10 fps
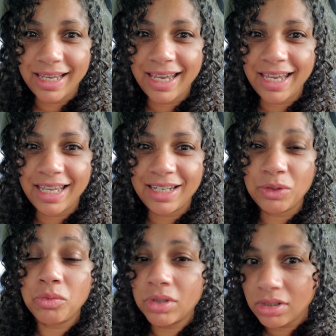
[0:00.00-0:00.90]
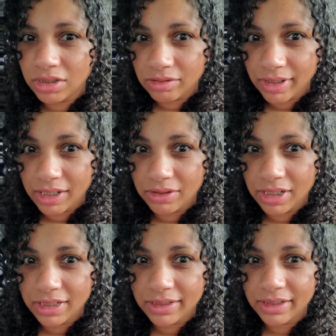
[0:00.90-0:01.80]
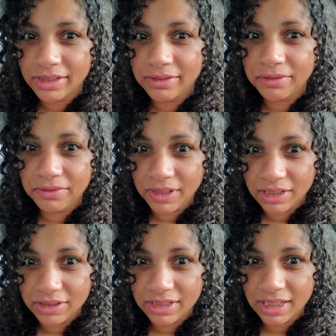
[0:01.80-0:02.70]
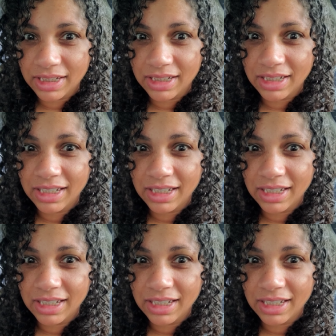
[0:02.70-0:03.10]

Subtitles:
and the world around us feels it.